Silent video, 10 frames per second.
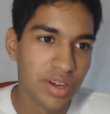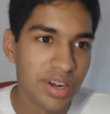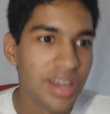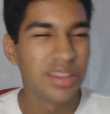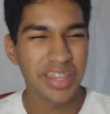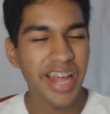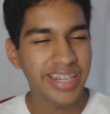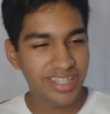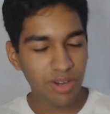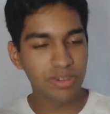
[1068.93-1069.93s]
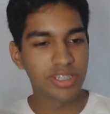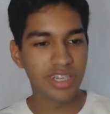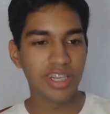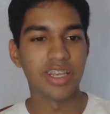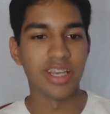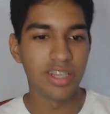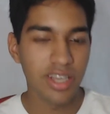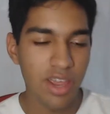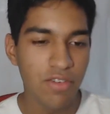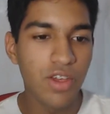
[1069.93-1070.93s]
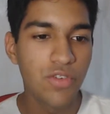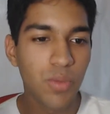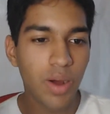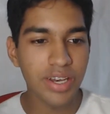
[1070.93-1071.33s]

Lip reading: That's so silly. If you want to